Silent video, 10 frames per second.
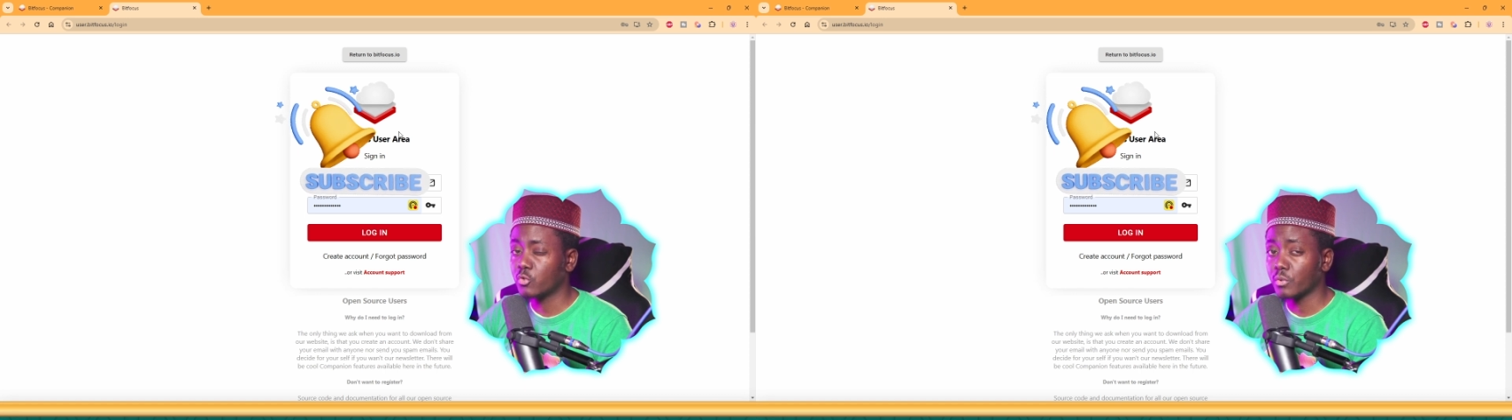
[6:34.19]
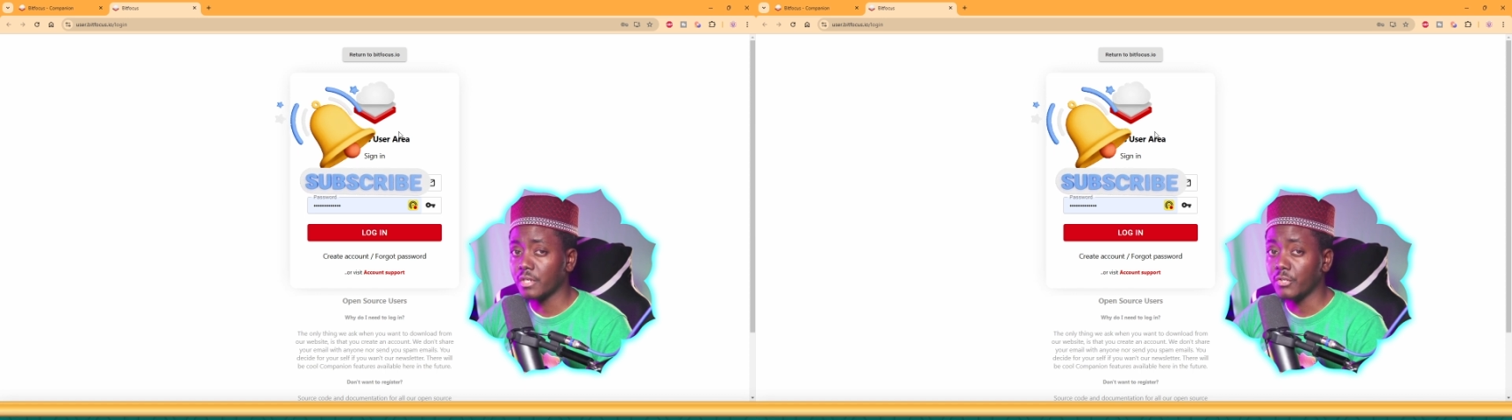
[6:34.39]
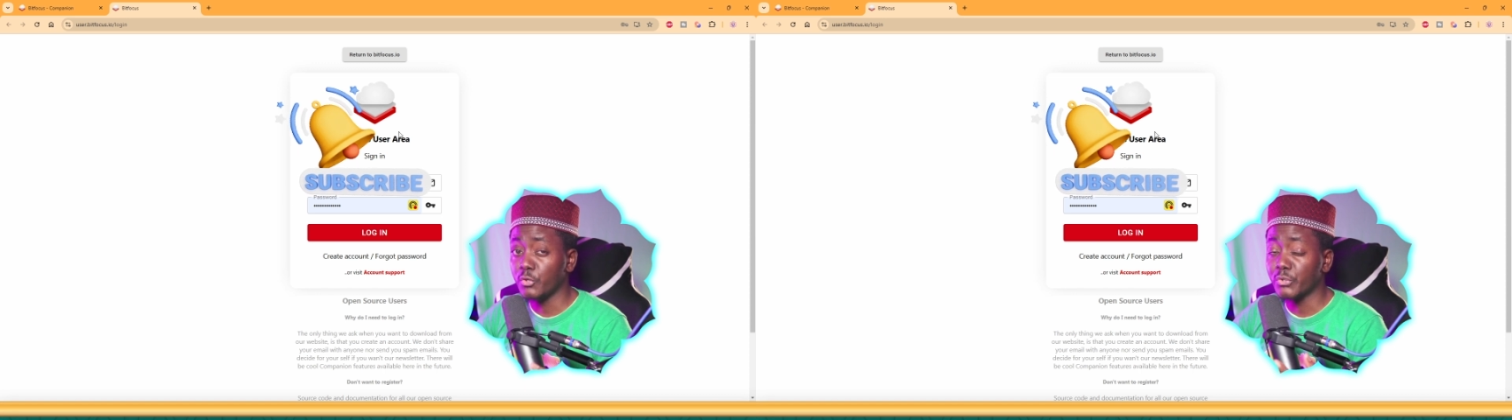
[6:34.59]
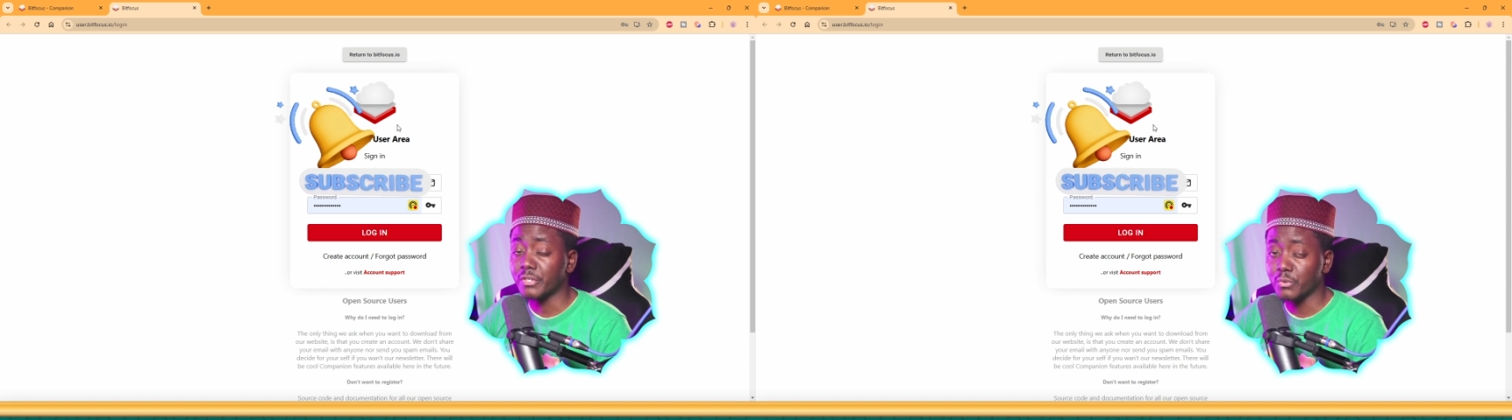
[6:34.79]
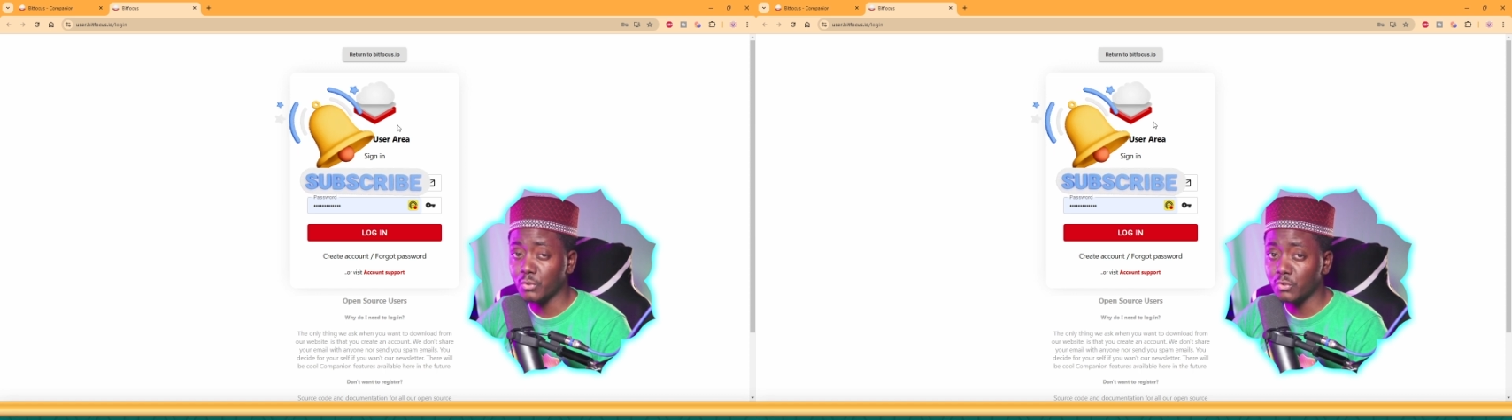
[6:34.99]
where you are
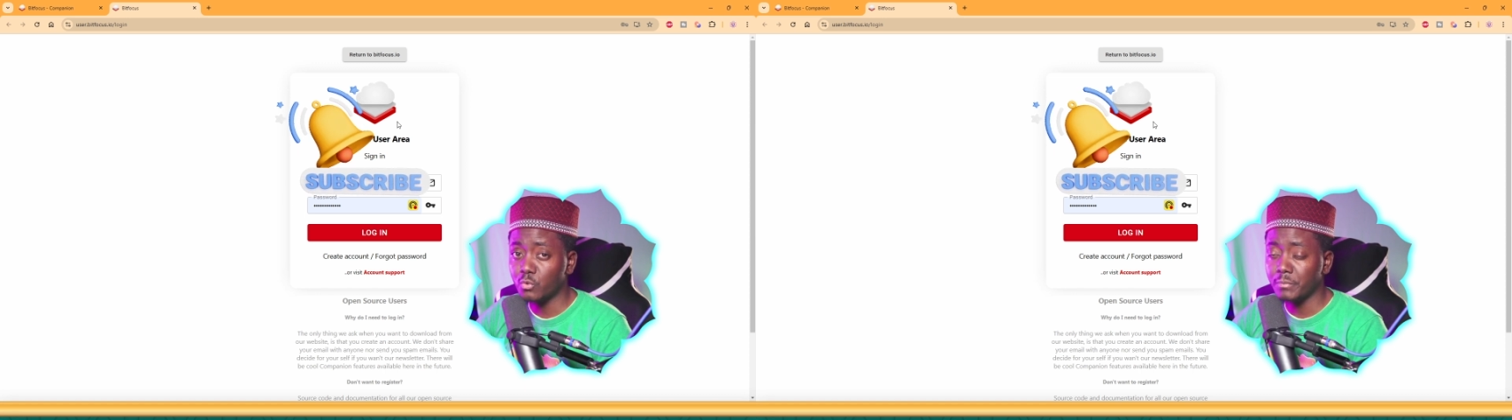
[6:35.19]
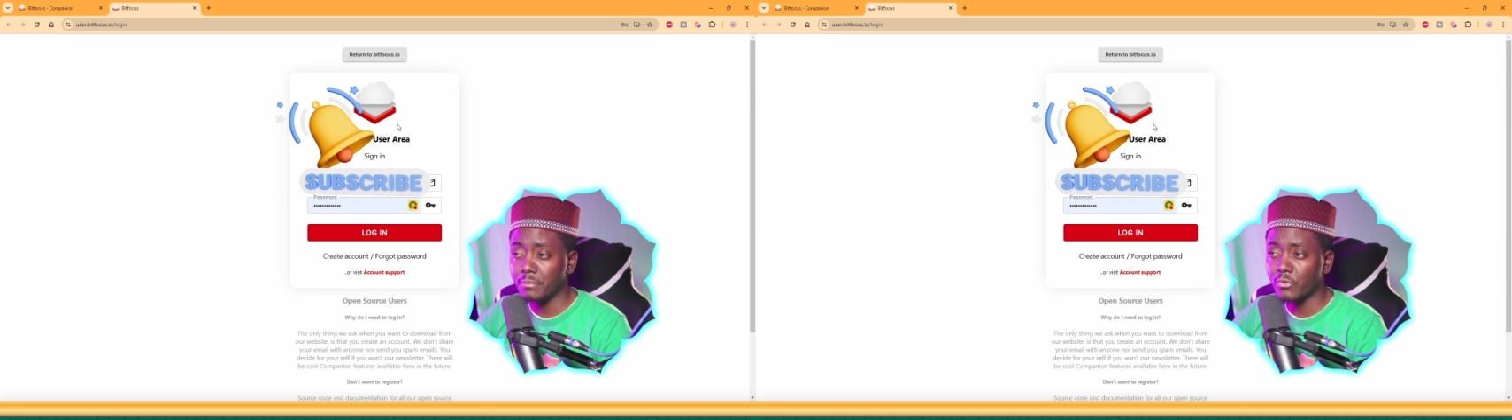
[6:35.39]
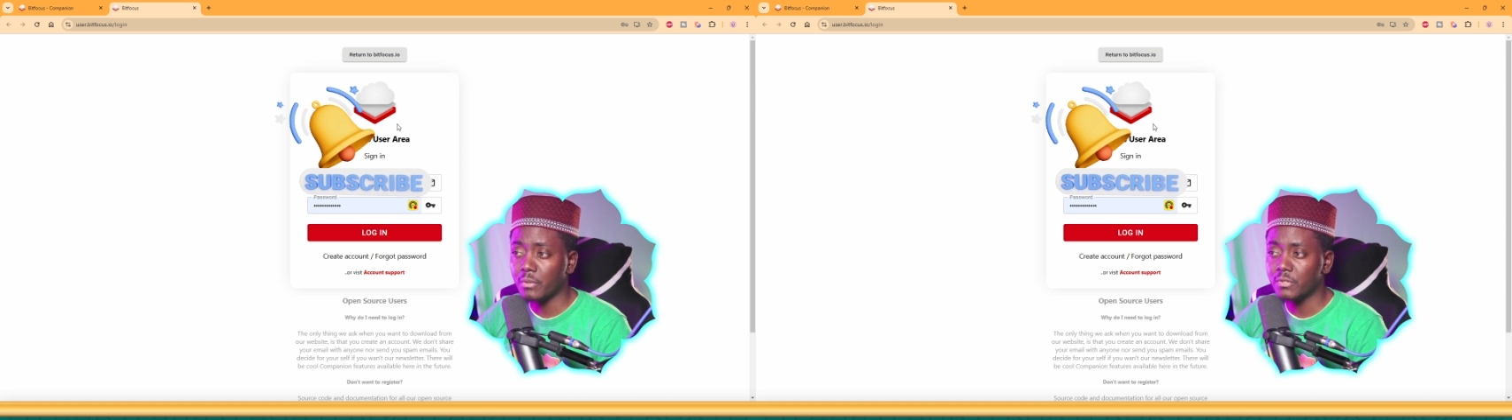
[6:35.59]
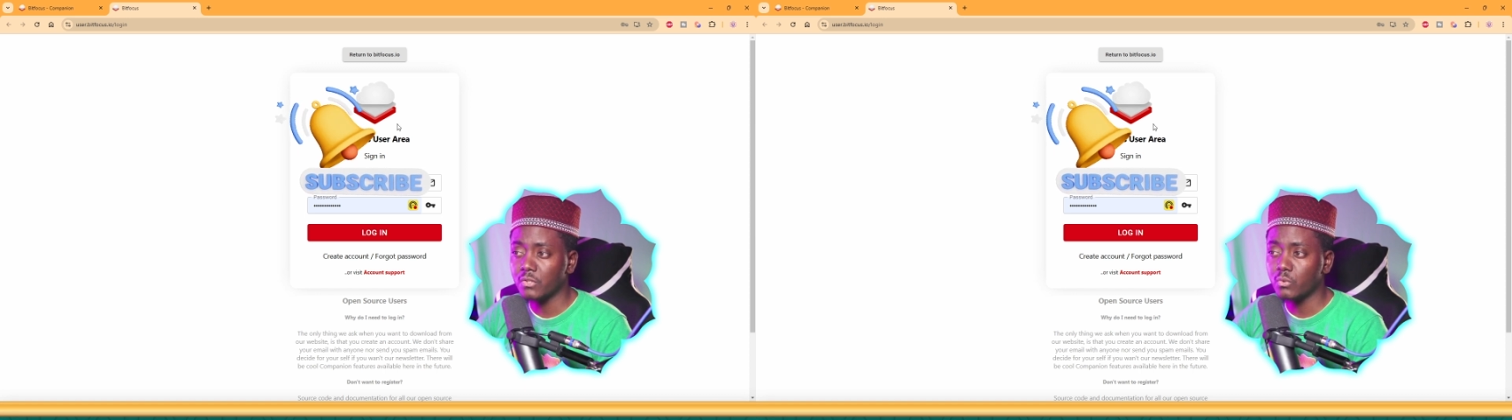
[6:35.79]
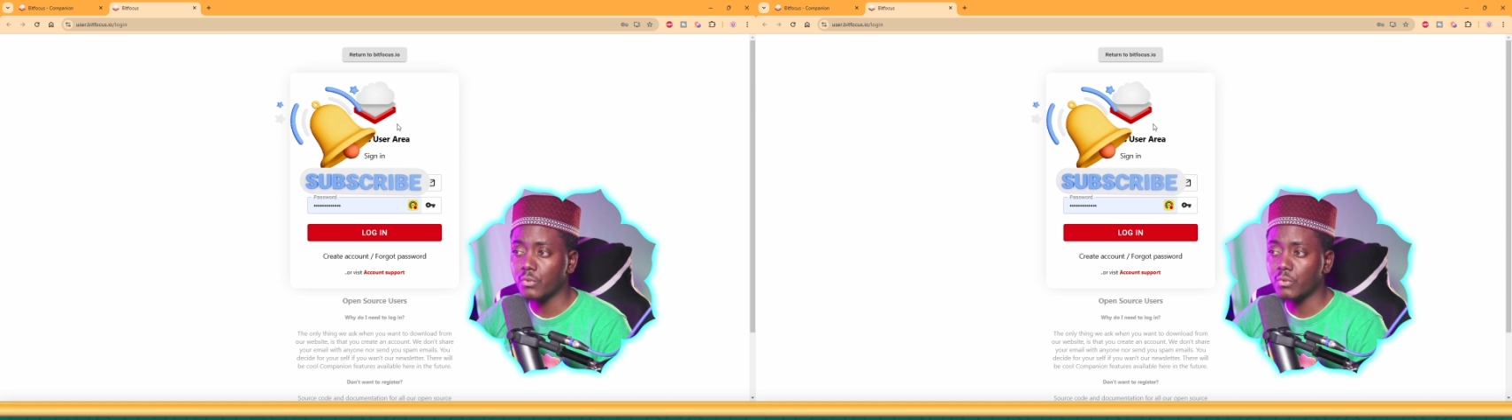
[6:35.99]
going to be prompted to